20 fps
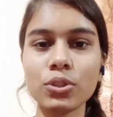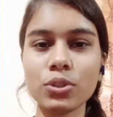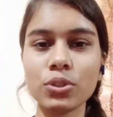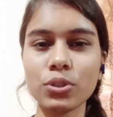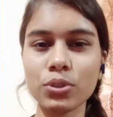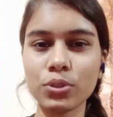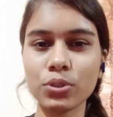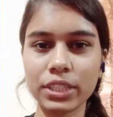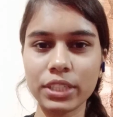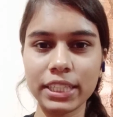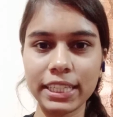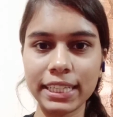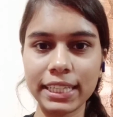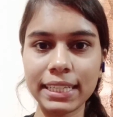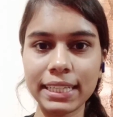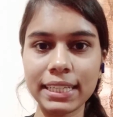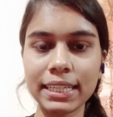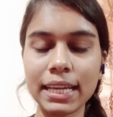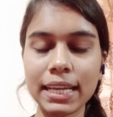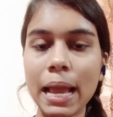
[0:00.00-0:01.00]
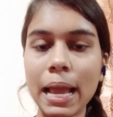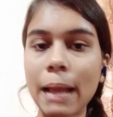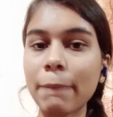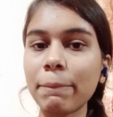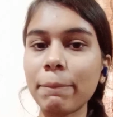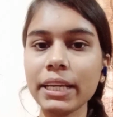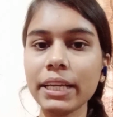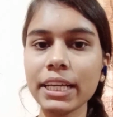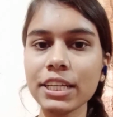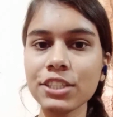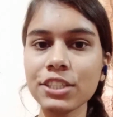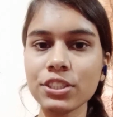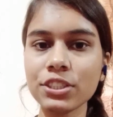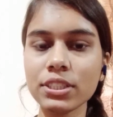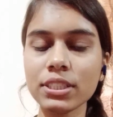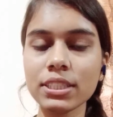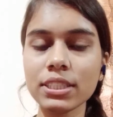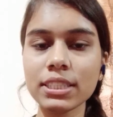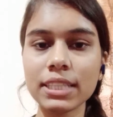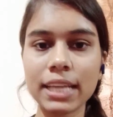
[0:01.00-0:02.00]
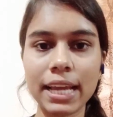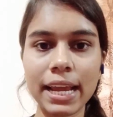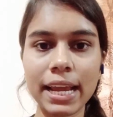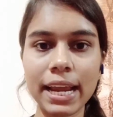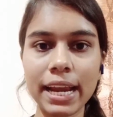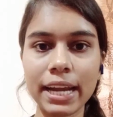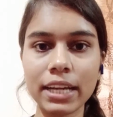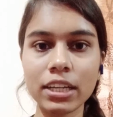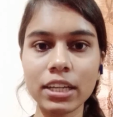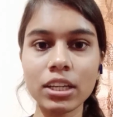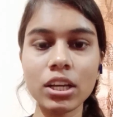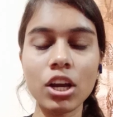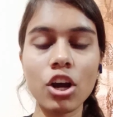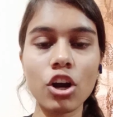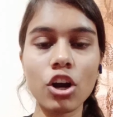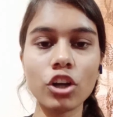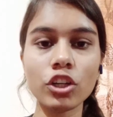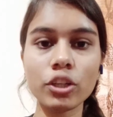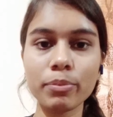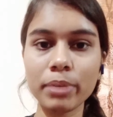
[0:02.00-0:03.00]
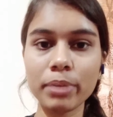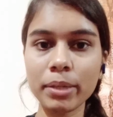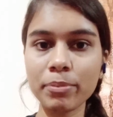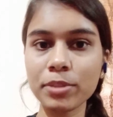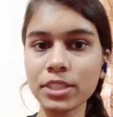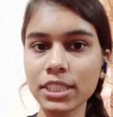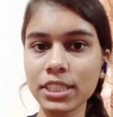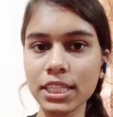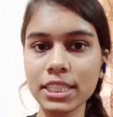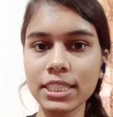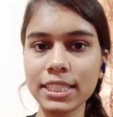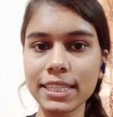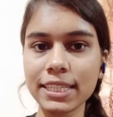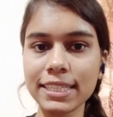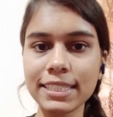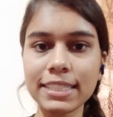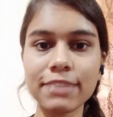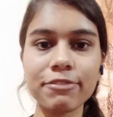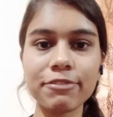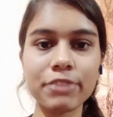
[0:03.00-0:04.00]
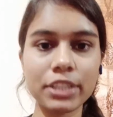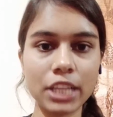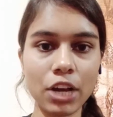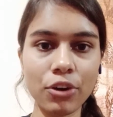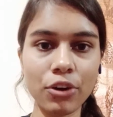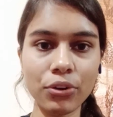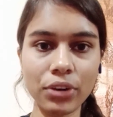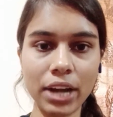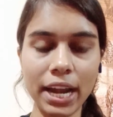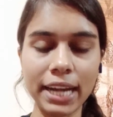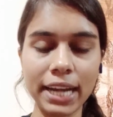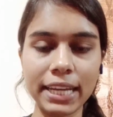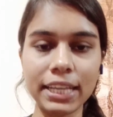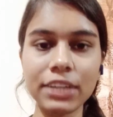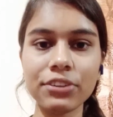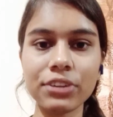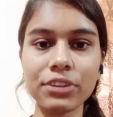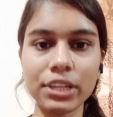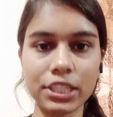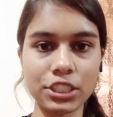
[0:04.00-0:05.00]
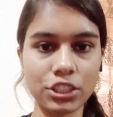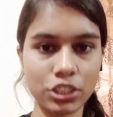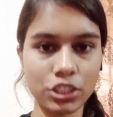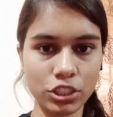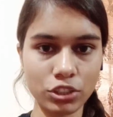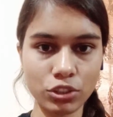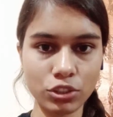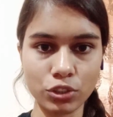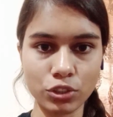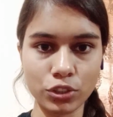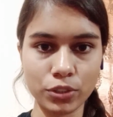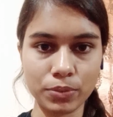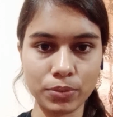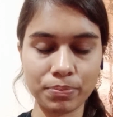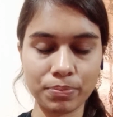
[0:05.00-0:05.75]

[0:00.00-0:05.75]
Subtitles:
to create applications and automate processes without writing traditional code.